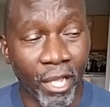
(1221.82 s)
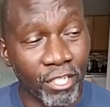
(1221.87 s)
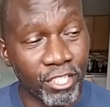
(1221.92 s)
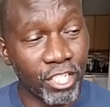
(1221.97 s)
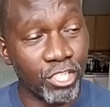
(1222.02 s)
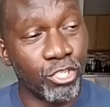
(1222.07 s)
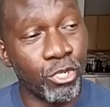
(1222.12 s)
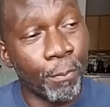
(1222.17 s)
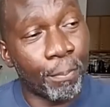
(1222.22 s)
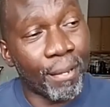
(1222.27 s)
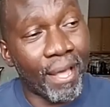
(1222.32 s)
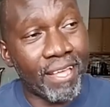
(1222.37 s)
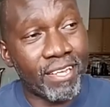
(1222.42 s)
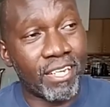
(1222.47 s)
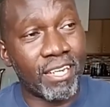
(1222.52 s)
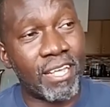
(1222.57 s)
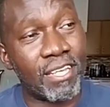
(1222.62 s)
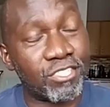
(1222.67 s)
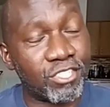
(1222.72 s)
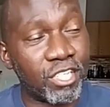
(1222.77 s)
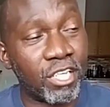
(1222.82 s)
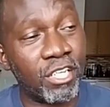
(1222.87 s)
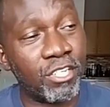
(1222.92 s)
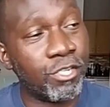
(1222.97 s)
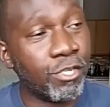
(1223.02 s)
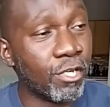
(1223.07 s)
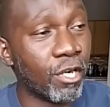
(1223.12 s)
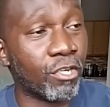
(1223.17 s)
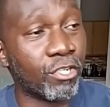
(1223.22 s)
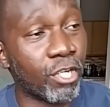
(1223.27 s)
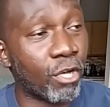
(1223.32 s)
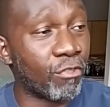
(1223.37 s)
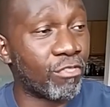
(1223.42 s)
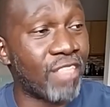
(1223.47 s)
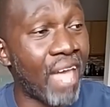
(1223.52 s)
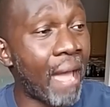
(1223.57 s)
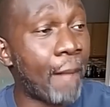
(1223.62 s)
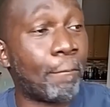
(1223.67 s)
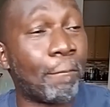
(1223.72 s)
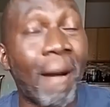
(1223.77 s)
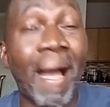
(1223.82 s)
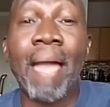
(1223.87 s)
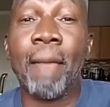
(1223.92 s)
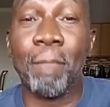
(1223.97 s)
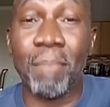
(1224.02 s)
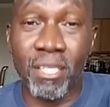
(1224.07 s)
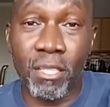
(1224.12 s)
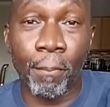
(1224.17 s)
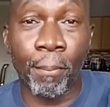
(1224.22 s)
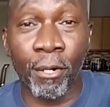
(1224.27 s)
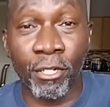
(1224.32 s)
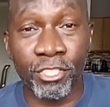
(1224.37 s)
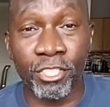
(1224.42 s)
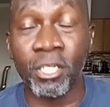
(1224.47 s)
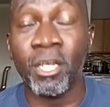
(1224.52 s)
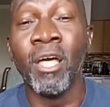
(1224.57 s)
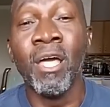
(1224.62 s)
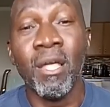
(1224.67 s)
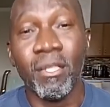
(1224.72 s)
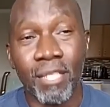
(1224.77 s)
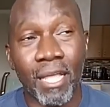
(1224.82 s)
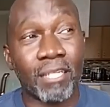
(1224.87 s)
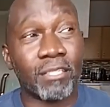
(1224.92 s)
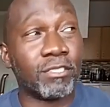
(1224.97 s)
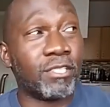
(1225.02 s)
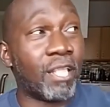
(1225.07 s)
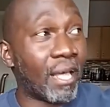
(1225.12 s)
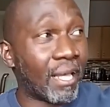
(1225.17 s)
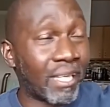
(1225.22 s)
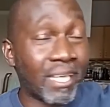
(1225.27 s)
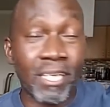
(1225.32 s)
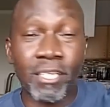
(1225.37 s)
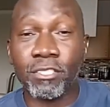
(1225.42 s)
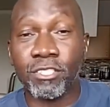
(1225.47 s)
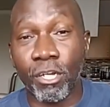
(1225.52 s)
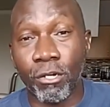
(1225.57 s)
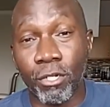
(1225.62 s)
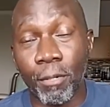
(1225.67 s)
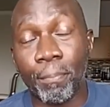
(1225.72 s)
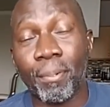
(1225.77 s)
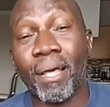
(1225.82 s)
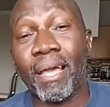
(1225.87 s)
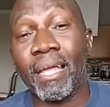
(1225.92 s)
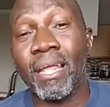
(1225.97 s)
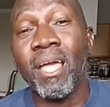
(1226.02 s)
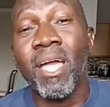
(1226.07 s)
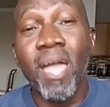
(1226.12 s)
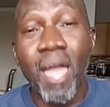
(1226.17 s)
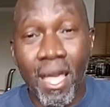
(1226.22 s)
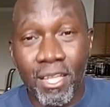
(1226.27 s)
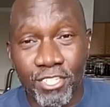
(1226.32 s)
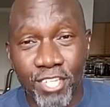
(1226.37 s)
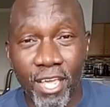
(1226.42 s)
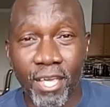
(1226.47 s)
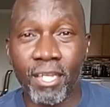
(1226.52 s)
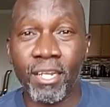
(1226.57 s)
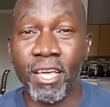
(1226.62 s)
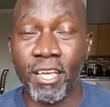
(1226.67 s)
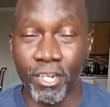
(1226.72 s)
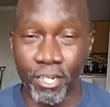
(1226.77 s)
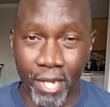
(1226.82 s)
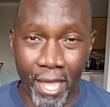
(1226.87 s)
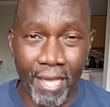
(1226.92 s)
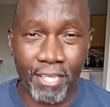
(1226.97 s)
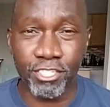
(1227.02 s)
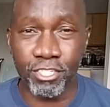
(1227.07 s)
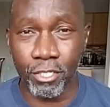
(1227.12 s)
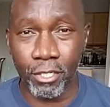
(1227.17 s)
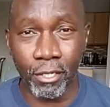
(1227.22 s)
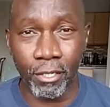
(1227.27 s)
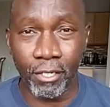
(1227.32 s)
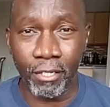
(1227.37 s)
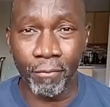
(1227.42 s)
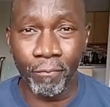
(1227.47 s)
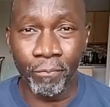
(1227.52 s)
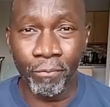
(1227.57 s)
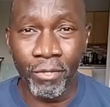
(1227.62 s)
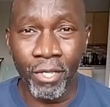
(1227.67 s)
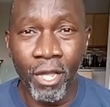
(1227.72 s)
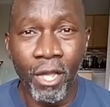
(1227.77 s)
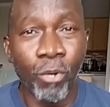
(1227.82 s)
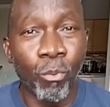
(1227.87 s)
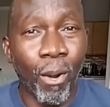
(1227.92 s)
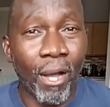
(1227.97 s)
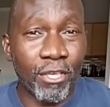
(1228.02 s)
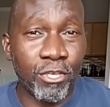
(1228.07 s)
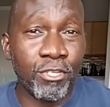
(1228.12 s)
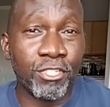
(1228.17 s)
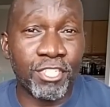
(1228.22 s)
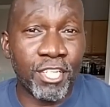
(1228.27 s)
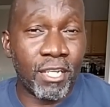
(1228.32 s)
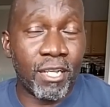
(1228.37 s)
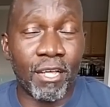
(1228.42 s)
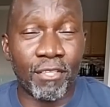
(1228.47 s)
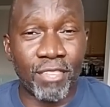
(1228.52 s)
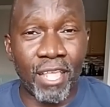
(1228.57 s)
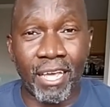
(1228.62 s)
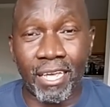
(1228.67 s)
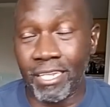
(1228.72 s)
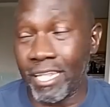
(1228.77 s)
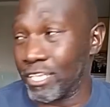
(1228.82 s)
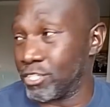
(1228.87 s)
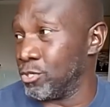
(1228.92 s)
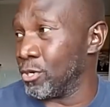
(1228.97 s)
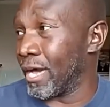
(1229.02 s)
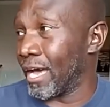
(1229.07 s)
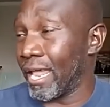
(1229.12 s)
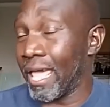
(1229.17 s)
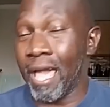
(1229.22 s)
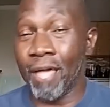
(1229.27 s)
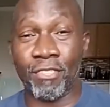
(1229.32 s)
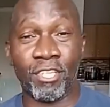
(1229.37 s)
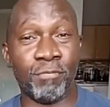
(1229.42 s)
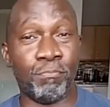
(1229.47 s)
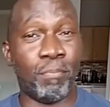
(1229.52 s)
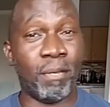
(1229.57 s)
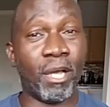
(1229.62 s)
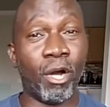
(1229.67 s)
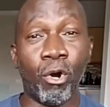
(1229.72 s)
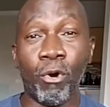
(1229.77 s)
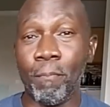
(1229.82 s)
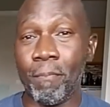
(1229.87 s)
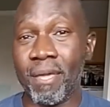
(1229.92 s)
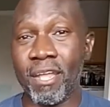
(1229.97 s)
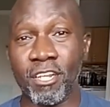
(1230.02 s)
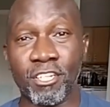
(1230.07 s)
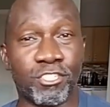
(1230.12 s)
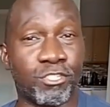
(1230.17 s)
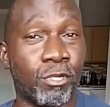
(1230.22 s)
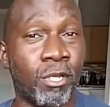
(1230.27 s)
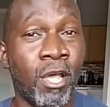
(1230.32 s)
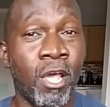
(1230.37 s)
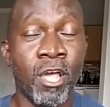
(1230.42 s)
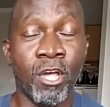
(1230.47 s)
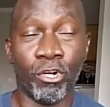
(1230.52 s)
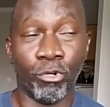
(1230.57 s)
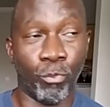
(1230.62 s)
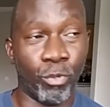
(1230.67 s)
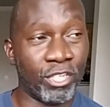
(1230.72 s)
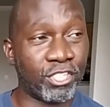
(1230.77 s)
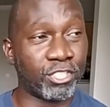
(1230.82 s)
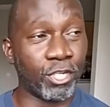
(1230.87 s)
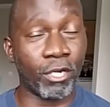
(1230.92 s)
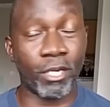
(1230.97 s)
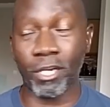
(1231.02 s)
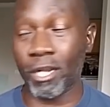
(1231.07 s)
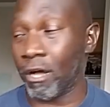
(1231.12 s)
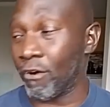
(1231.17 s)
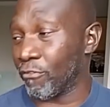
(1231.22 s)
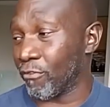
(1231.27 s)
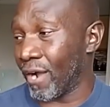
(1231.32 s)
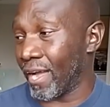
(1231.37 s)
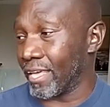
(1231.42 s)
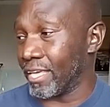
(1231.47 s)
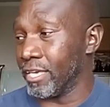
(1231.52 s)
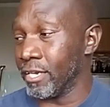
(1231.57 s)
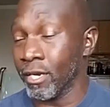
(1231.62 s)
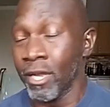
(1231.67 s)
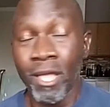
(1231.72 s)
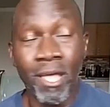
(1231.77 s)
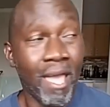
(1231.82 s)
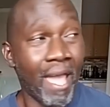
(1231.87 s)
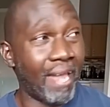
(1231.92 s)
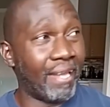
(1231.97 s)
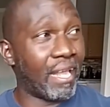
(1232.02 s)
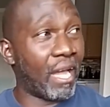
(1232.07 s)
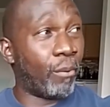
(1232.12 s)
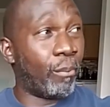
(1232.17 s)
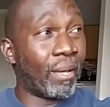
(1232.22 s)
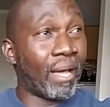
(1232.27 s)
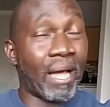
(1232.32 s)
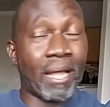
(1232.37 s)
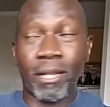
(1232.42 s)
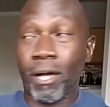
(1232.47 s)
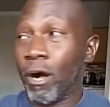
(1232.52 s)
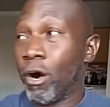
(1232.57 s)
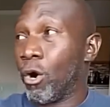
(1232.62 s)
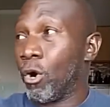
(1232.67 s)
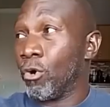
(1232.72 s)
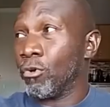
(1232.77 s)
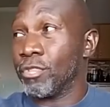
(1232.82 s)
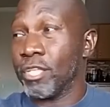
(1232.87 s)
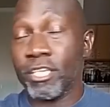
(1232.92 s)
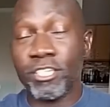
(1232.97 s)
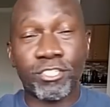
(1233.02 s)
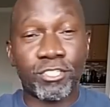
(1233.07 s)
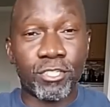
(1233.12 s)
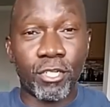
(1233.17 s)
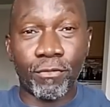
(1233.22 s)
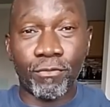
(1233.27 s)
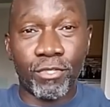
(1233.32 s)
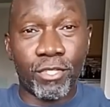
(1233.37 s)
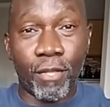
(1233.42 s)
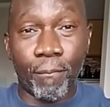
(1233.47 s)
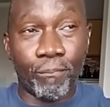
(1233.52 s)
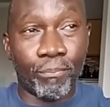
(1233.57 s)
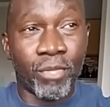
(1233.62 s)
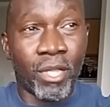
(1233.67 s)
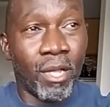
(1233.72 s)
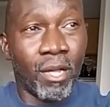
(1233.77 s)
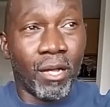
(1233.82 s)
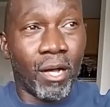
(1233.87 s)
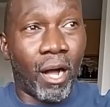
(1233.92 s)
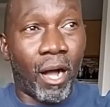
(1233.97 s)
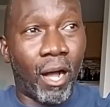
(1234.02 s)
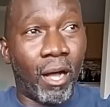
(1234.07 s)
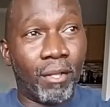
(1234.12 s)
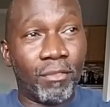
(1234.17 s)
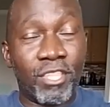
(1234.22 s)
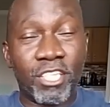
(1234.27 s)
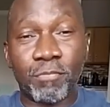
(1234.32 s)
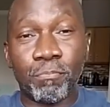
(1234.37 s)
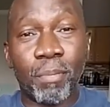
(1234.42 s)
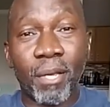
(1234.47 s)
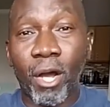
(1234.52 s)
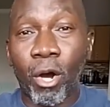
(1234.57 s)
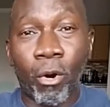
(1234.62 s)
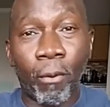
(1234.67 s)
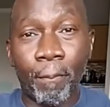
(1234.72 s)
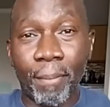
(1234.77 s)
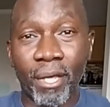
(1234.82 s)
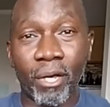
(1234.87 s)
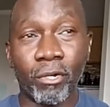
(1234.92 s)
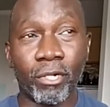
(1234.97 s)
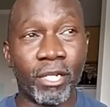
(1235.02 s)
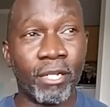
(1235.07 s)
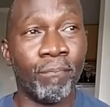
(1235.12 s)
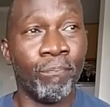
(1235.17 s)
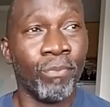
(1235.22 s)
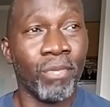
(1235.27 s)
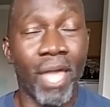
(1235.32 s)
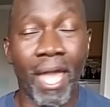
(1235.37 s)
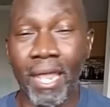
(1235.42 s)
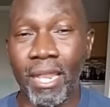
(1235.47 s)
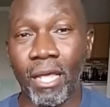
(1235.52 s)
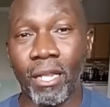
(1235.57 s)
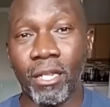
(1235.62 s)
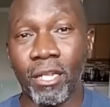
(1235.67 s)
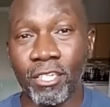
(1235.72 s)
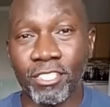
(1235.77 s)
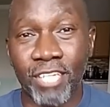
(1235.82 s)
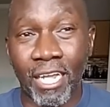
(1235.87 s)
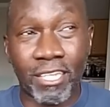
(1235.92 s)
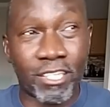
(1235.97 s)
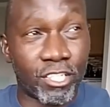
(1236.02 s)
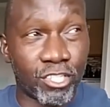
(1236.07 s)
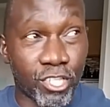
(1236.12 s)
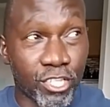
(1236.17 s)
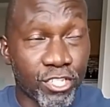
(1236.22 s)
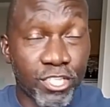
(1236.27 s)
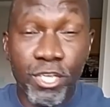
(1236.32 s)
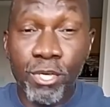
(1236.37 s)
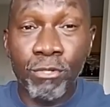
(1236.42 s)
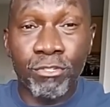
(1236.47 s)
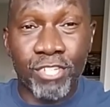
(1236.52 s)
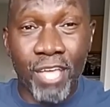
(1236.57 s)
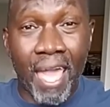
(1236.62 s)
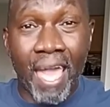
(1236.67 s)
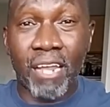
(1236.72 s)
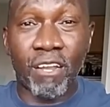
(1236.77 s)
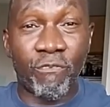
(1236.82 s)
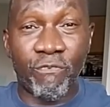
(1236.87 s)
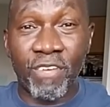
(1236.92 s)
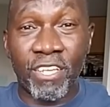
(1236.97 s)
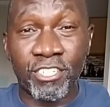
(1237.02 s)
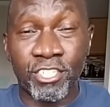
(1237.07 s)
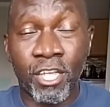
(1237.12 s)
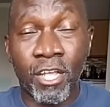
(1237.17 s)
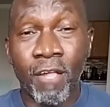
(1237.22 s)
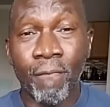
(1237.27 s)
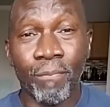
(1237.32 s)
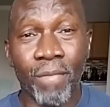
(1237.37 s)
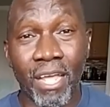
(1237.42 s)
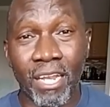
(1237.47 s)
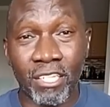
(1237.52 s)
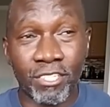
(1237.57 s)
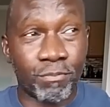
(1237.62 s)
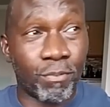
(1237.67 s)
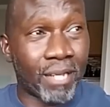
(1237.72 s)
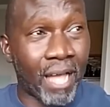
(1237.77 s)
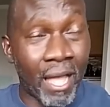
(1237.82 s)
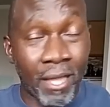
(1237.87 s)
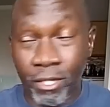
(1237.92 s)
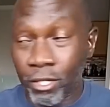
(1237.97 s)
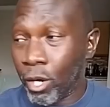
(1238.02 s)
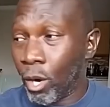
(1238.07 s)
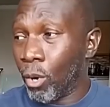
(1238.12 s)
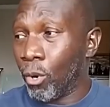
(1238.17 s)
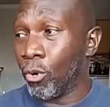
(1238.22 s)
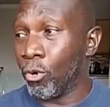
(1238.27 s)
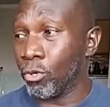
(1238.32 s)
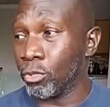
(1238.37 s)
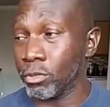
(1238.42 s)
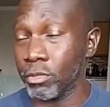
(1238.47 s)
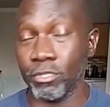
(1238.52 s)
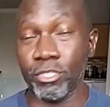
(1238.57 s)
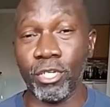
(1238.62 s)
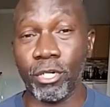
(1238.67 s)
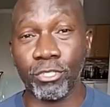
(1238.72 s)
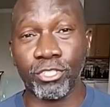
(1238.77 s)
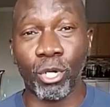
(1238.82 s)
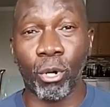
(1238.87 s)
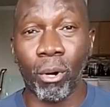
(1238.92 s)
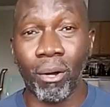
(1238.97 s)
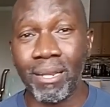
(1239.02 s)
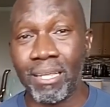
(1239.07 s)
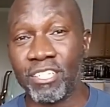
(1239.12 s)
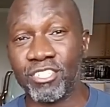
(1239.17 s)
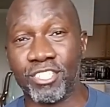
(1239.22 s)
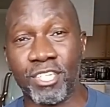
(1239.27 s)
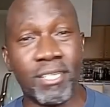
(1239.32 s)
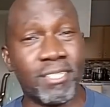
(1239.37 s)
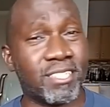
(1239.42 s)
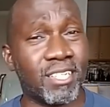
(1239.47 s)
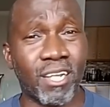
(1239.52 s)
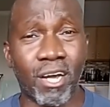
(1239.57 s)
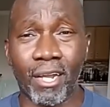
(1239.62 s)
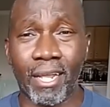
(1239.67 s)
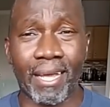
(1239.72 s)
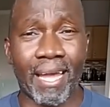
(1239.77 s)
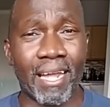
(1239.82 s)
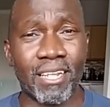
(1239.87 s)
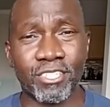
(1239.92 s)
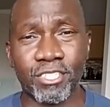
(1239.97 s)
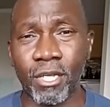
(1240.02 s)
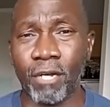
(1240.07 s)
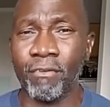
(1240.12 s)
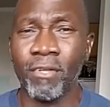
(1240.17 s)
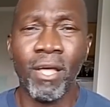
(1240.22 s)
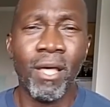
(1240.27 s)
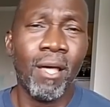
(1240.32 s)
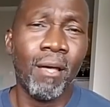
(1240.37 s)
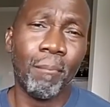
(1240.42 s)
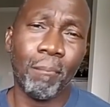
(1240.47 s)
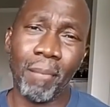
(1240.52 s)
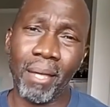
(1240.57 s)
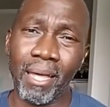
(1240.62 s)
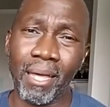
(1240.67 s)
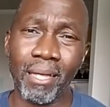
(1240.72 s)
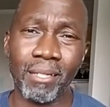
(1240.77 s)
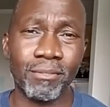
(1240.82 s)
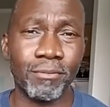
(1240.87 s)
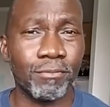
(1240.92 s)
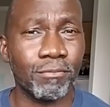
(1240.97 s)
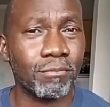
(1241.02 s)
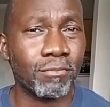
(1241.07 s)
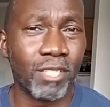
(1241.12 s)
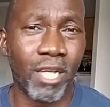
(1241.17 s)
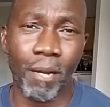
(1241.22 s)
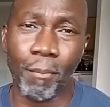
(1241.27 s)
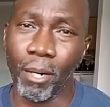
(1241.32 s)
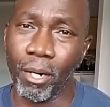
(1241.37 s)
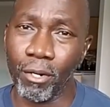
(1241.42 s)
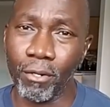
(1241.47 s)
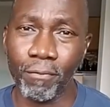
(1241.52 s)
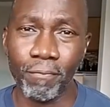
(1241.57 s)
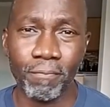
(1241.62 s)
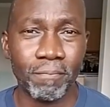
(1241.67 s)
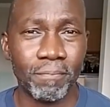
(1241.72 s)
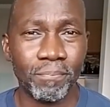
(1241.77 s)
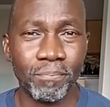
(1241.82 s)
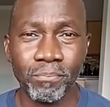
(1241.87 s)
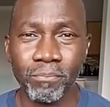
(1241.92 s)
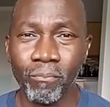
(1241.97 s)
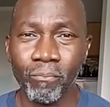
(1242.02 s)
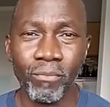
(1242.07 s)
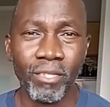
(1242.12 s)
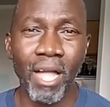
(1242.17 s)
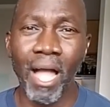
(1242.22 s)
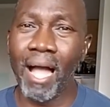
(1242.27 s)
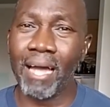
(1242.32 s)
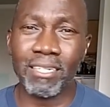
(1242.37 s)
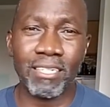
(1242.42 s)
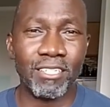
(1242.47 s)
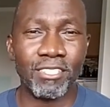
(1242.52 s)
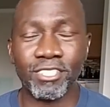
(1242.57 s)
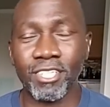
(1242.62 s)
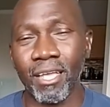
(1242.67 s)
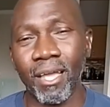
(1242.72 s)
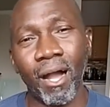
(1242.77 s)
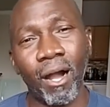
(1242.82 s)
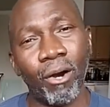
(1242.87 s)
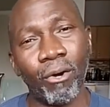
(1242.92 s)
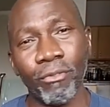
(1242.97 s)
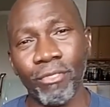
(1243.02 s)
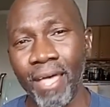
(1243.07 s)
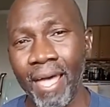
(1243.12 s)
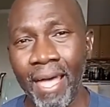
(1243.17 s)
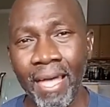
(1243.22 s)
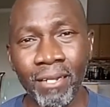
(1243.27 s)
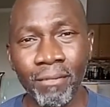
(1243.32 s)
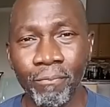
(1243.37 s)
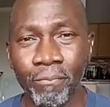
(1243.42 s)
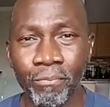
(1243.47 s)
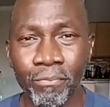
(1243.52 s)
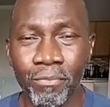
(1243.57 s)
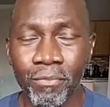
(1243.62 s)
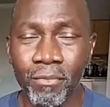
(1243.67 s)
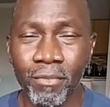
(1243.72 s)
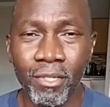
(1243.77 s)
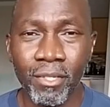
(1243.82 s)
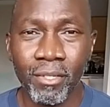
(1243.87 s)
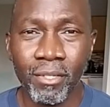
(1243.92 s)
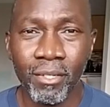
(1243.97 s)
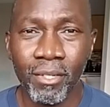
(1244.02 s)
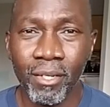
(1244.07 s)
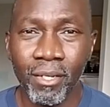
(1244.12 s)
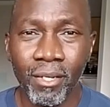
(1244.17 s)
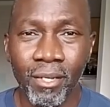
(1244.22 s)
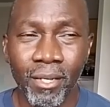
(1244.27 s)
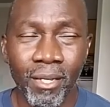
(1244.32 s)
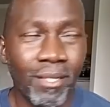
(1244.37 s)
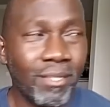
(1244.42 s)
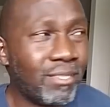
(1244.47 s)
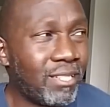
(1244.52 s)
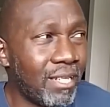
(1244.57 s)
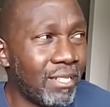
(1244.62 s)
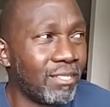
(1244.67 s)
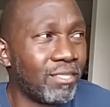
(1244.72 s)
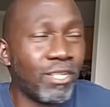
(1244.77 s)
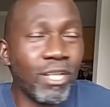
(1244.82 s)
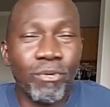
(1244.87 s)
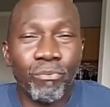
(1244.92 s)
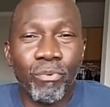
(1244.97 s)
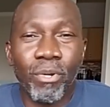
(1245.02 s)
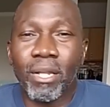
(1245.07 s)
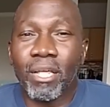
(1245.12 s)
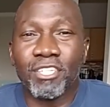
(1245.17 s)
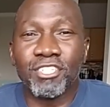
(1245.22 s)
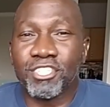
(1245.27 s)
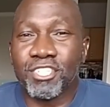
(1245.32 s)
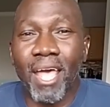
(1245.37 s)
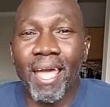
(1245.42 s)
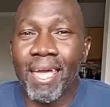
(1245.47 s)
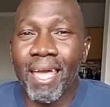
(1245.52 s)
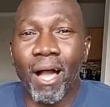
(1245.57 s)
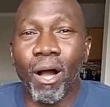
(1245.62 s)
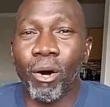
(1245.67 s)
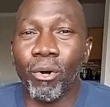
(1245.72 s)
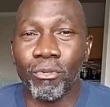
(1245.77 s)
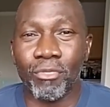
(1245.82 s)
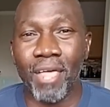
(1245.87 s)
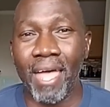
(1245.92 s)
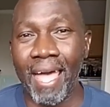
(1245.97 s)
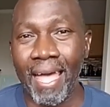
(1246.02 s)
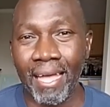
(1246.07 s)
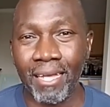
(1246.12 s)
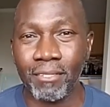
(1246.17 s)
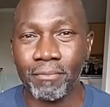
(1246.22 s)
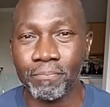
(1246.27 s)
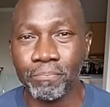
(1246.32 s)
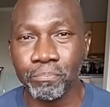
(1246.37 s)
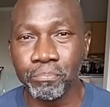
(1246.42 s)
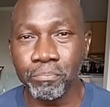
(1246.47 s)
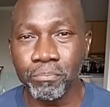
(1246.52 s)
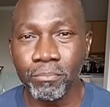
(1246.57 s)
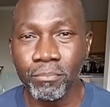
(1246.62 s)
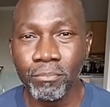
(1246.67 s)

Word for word: Because when you planting that seed, you don't know that might be the person that, that gets on the plane and take it internationally. While you sitting there thinking that you got to have this big old ministry, we started off right here, and now we got all these, uh, uh, this big old building, and it looks like this huge edifice, and it's got gold, you know, toilet seats and all that kind of stuff. Man, come on. God didn't say all that. Didn't, didn't really say all that.